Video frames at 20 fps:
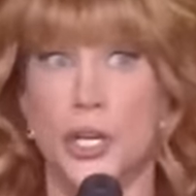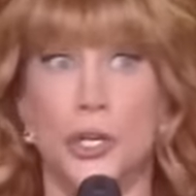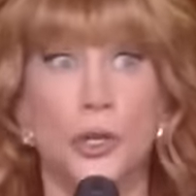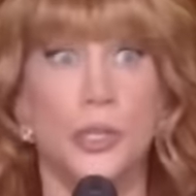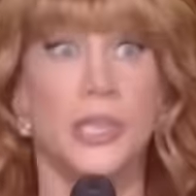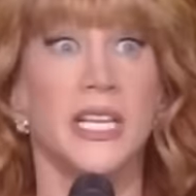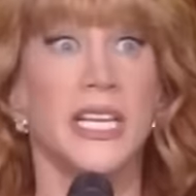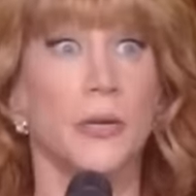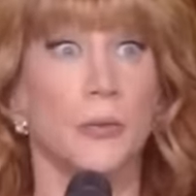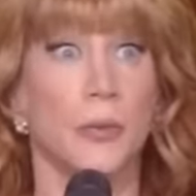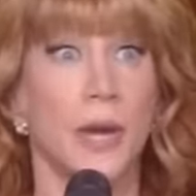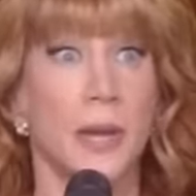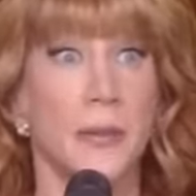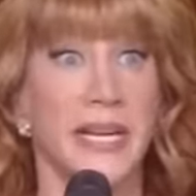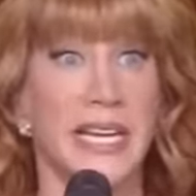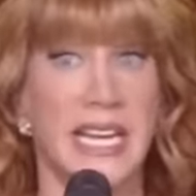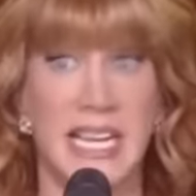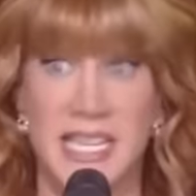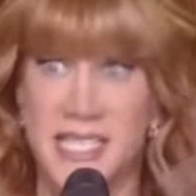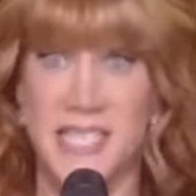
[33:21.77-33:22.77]
you know Leah
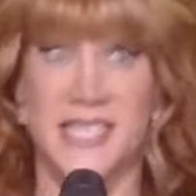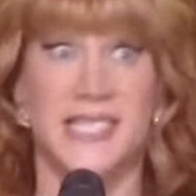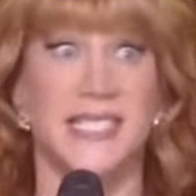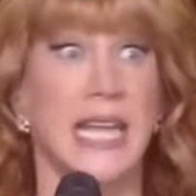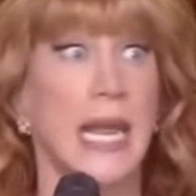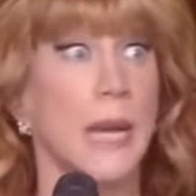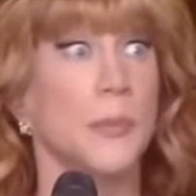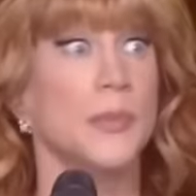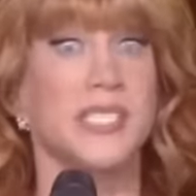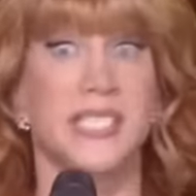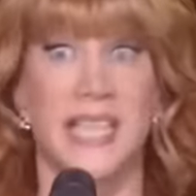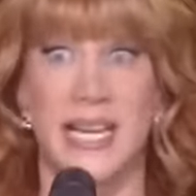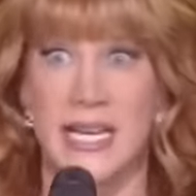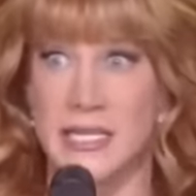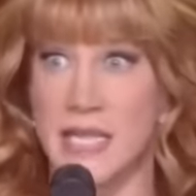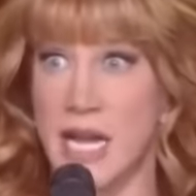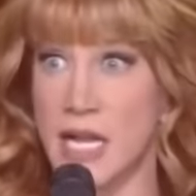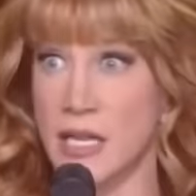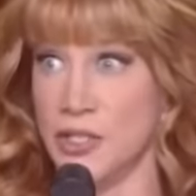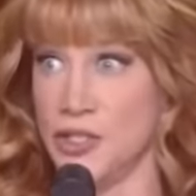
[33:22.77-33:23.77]
Remini has escaped
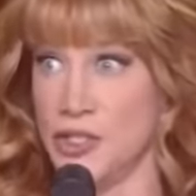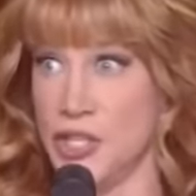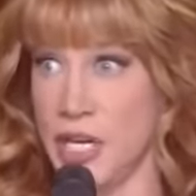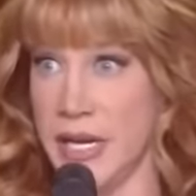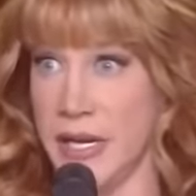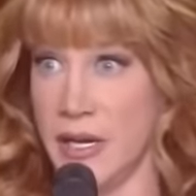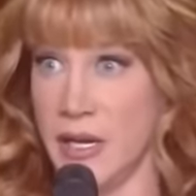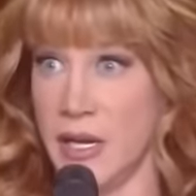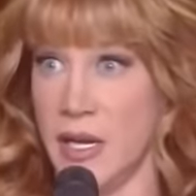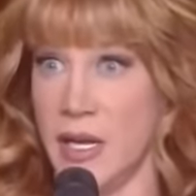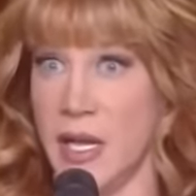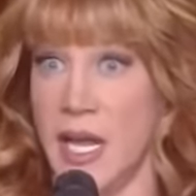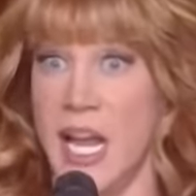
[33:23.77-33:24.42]
Scientology.